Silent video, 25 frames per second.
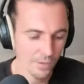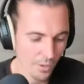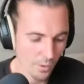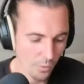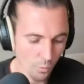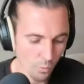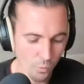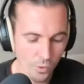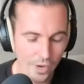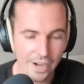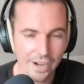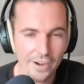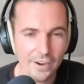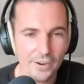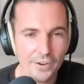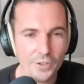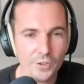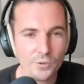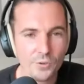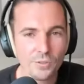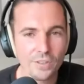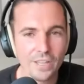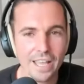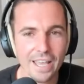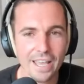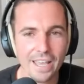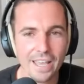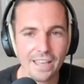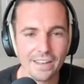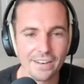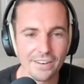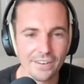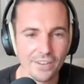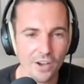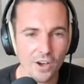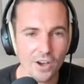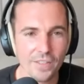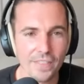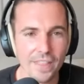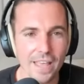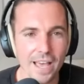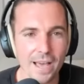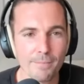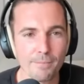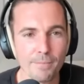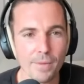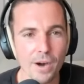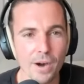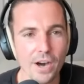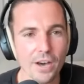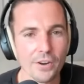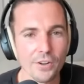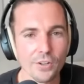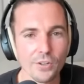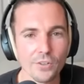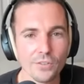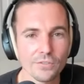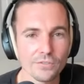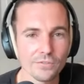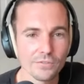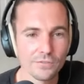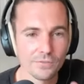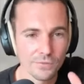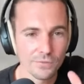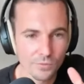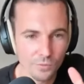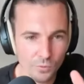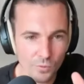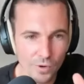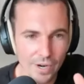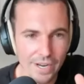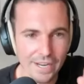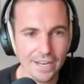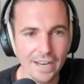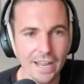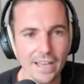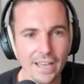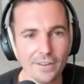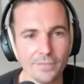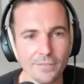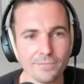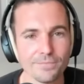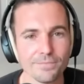Where do you land on that model right now?